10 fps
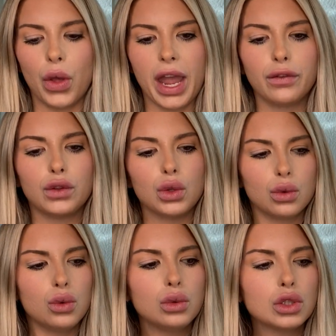If
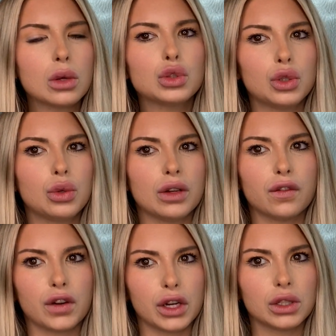you don't do good
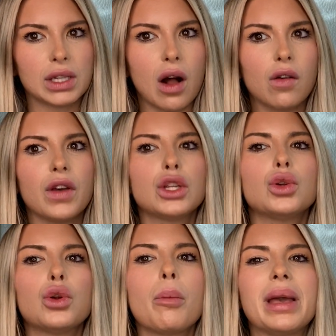for yourself and
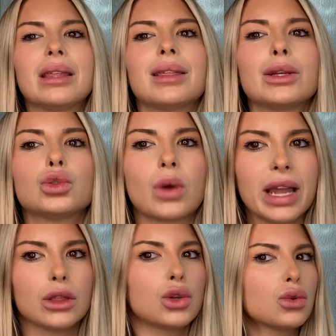you don't make things
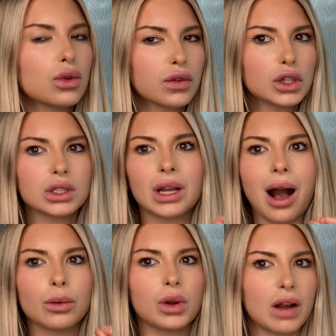right, the universe,
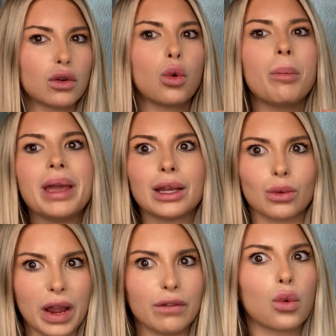God, whatever, will make it
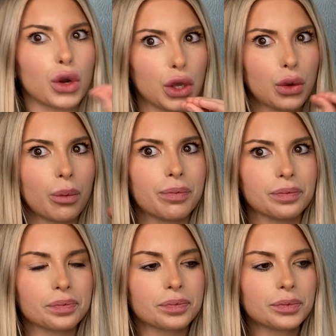right for you.
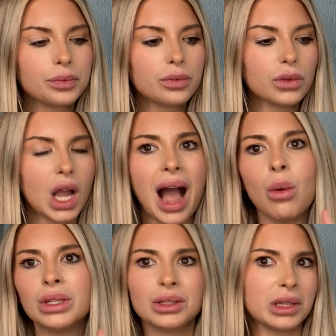I
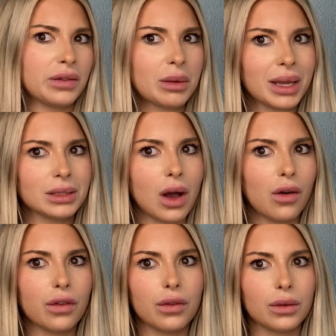wasn't loving
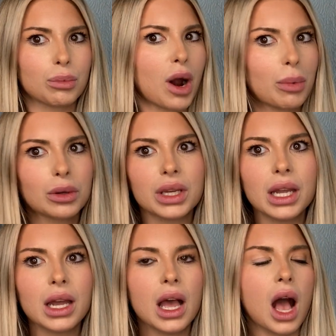myself
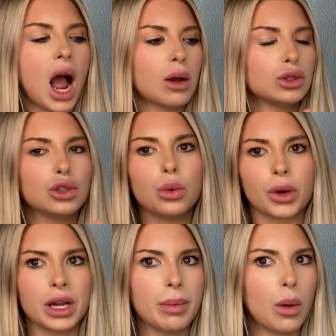properly. I was too
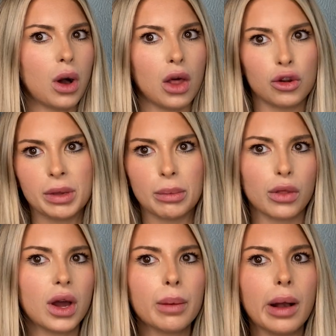worried about what other people
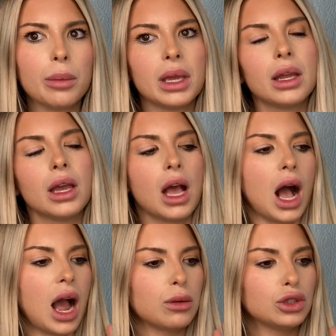thought about me.
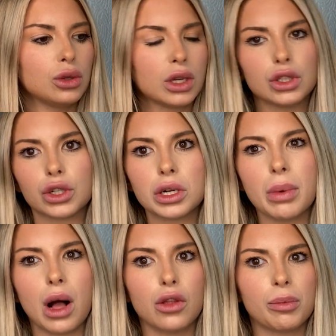I was too concerned
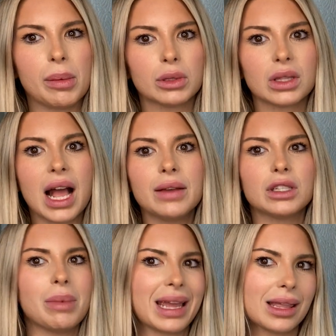about other people's lives
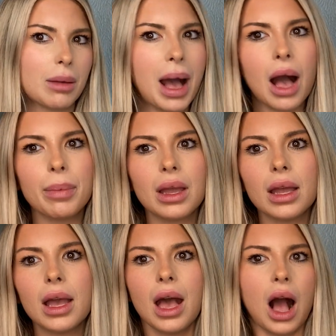and making them
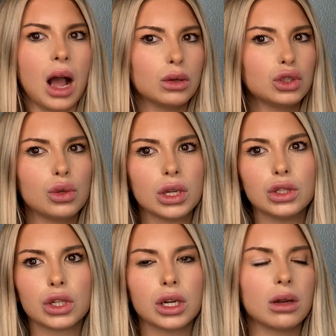happy. I was too
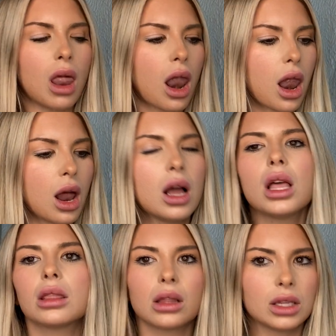concerned, the
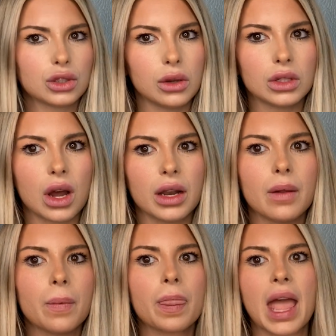list goes on.
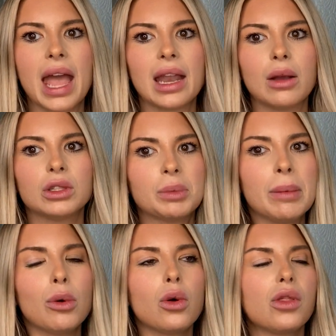And it was
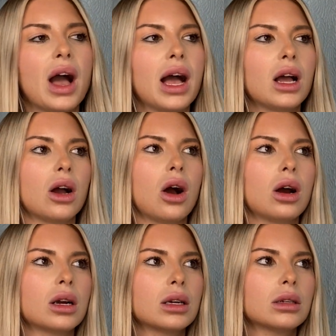people that
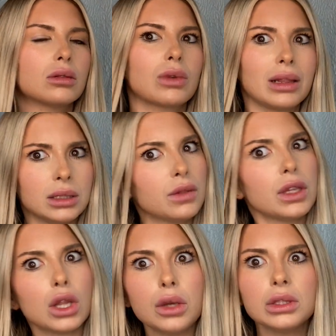are relatively
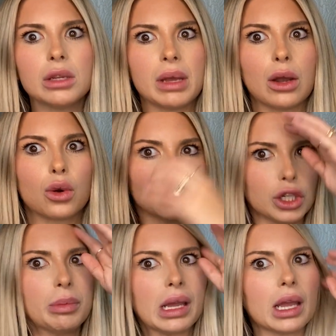close to me or
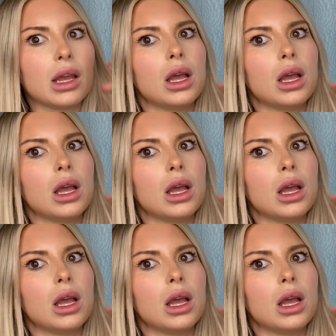should be,